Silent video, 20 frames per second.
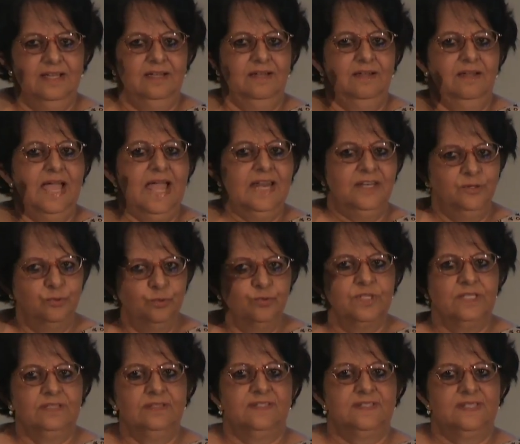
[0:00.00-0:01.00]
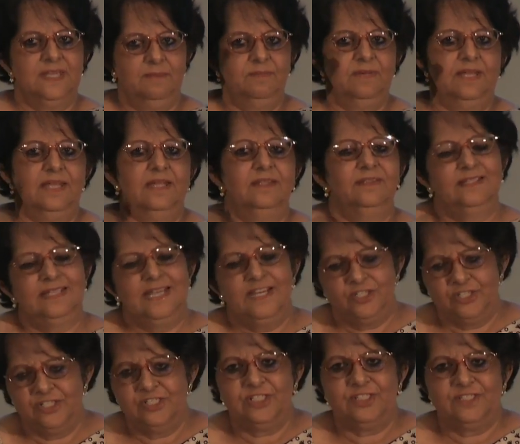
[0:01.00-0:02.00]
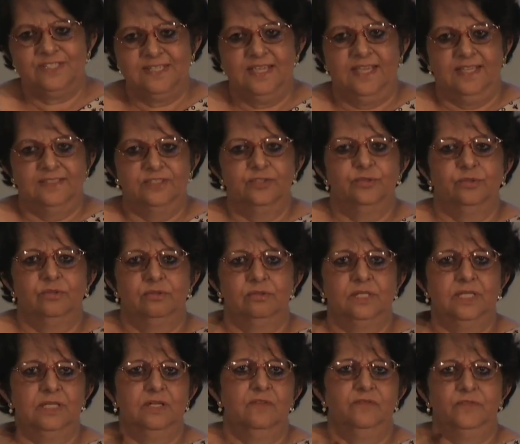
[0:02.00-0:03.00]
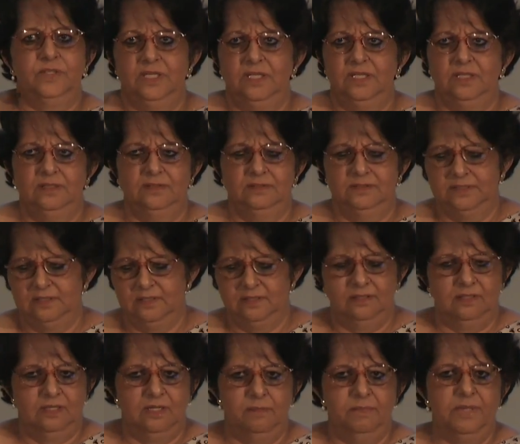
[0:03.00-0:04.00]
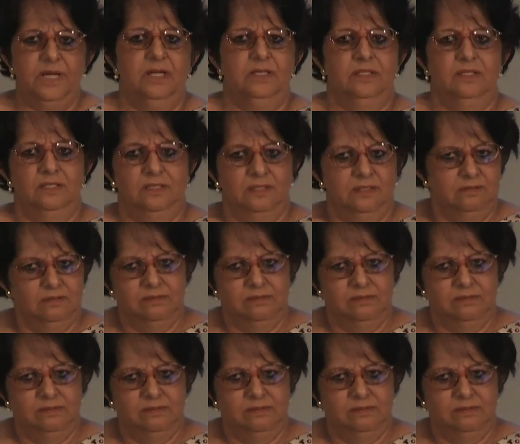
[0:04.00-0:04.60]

Uh, and using the same, le the legend just says, you know, King of Kings, uh, Nahapana,